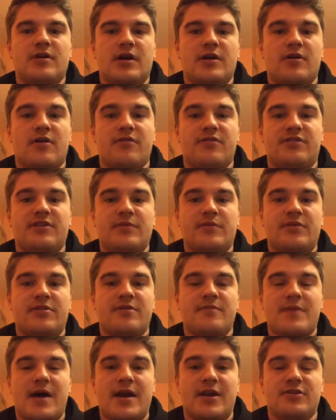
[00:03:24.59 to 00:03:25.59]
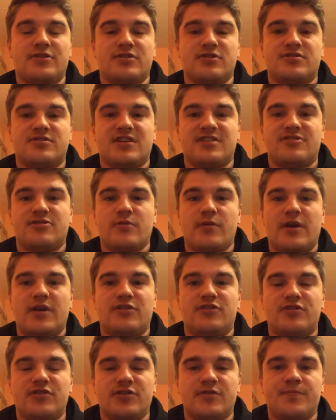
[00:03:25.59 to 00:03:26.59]
And obviously, with the manager
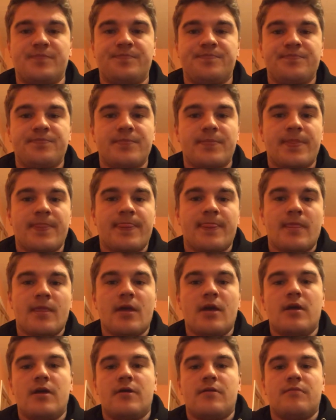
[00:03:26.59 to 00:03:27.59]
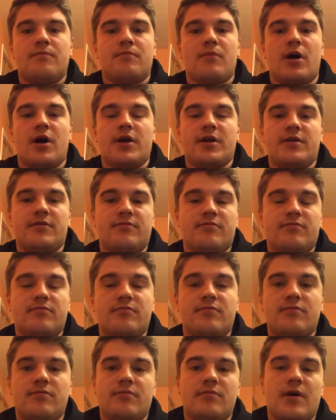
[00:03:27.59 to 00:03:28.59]
situation, my
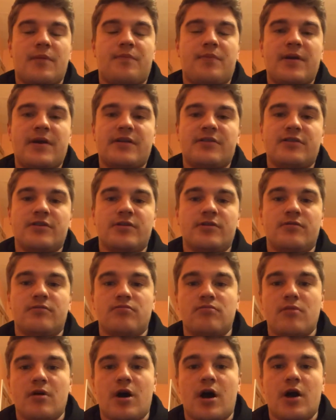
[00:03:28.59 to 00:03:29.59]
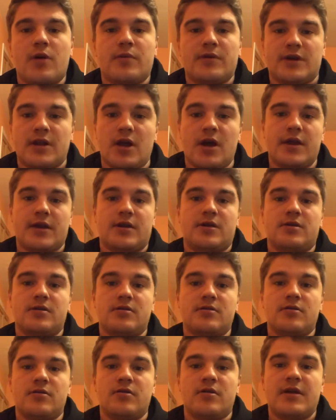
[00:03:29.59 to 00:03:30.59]
opinion, I would like
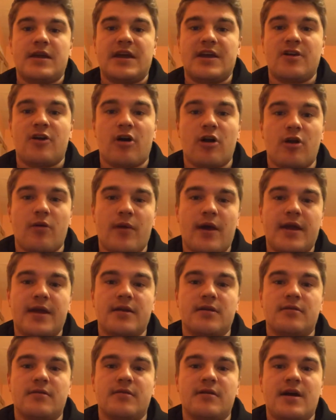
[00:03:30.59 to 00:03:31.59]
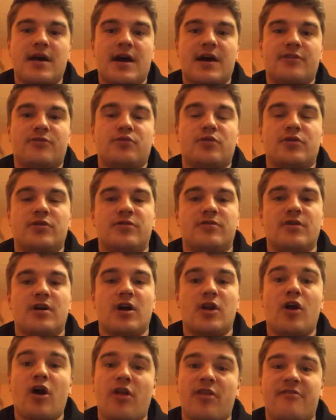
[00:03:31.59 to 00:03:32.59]
Ian Holloway, as would a
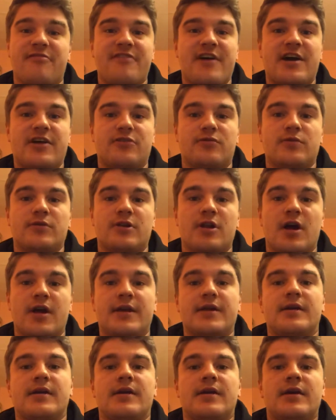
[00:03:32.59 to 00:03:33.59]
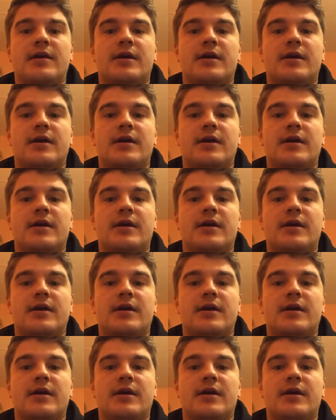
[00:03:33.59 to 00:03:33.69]
lot of the fans would like.